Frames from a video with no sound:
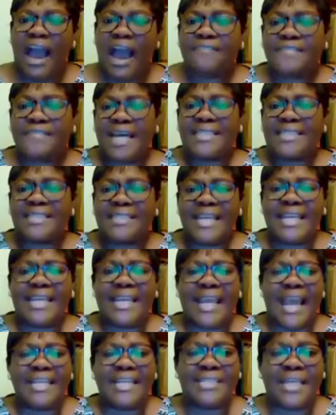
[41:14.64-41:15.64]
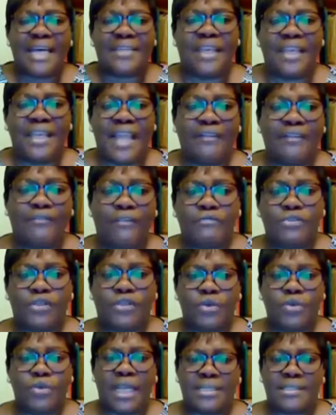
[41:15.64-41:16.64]
After sin entered the life of
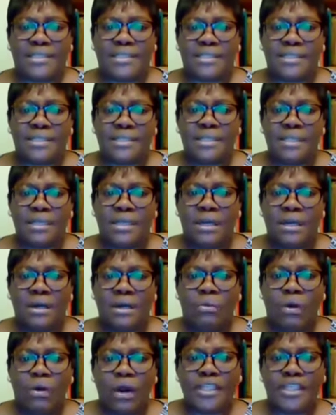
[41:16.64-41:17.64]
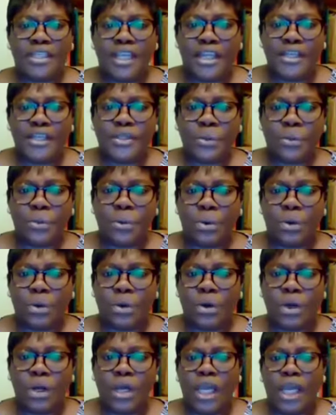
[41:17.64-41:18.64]
Judas, what did he do?
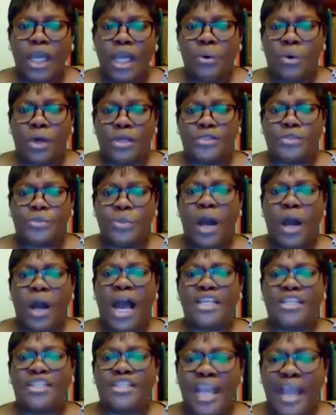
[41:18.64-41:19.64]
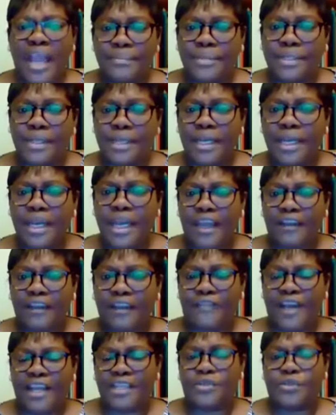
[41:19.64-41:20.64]
He was so ashamed. He
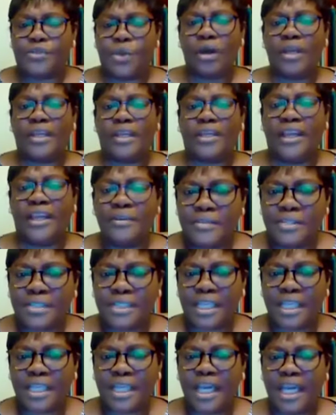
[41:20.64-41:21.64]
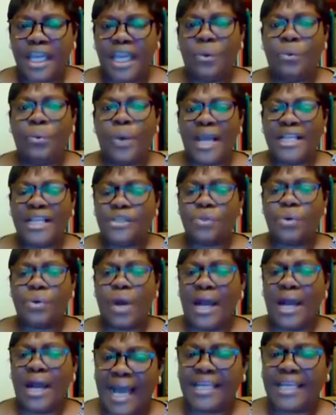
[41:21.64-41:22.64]
felt so guilty. He went to
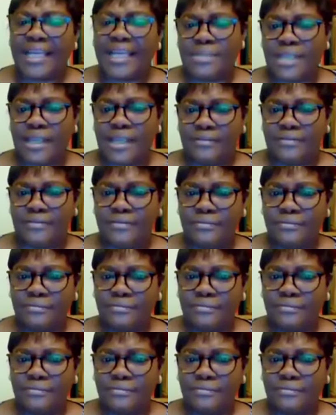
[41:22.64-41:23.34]
go and hang himself.